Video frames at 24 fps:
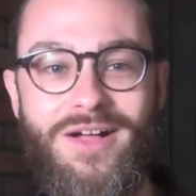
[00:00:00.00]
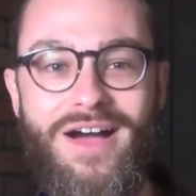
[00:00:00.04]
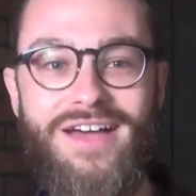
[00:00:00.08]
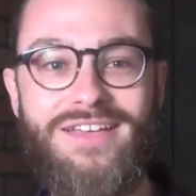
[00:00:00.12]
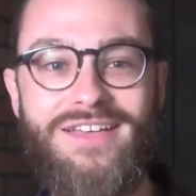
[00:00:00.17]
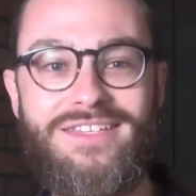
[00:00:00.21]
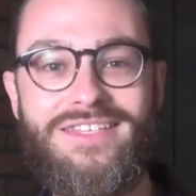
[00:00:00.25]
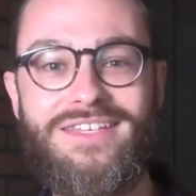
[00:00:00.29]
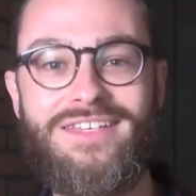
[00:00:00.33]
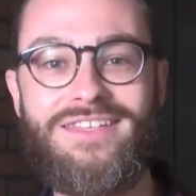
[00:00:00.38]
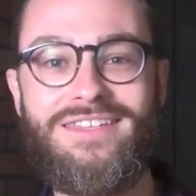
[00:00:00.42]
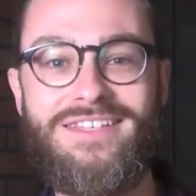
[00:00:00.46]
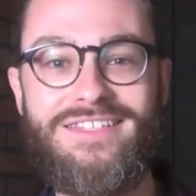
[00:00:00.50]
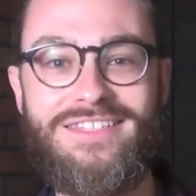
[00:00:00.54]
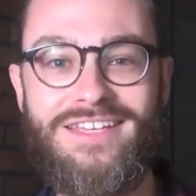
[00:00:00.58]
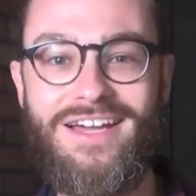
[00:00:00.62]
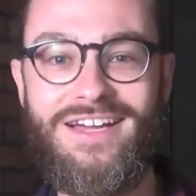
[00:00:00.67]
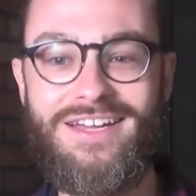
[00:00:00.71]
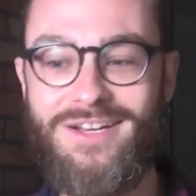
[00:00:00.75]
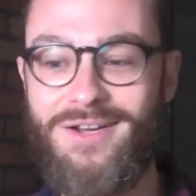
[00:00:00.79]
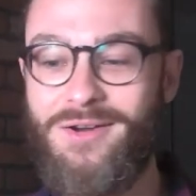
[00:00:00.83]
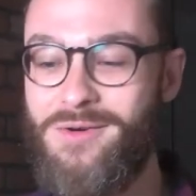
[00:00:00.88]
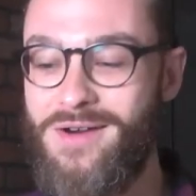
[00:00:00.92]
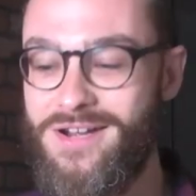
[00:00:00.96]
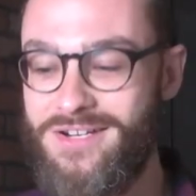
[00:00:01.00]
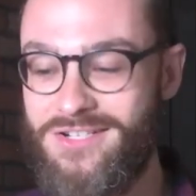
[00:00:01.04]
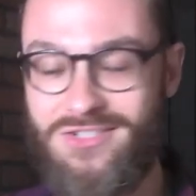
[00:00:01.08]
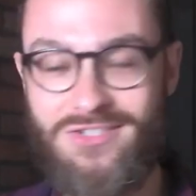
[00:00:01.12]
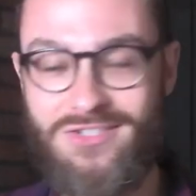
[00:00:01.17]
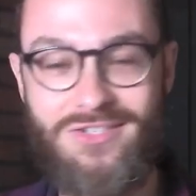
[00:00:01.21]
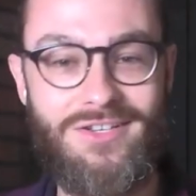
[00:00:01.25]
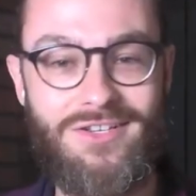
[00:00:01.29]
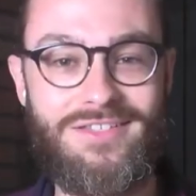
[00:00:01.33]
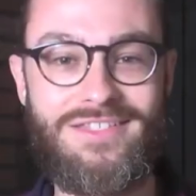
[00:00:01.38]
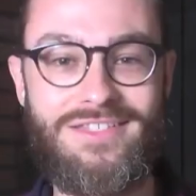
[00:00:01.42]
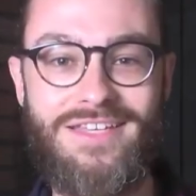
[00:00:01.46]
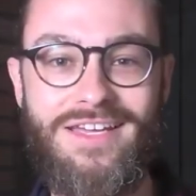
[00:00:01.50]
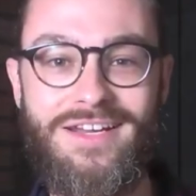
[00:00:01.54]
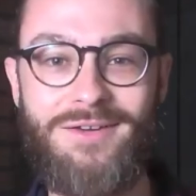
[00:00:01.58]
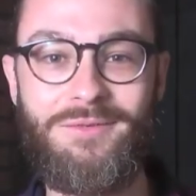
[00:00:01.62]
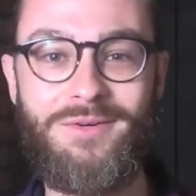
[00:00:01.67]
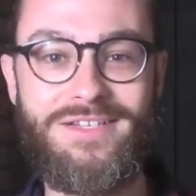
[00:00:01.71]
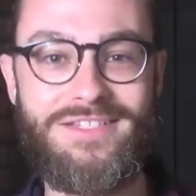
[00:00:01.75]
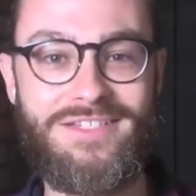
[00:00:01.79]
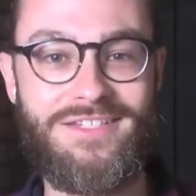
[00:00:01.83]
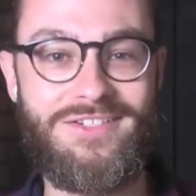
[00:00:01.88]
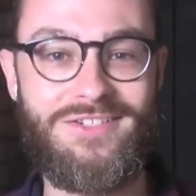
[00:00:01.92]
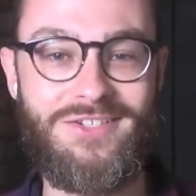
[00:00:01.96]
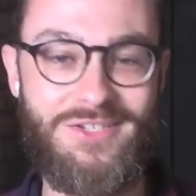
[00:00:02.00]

asking these kind of questions and it wasn't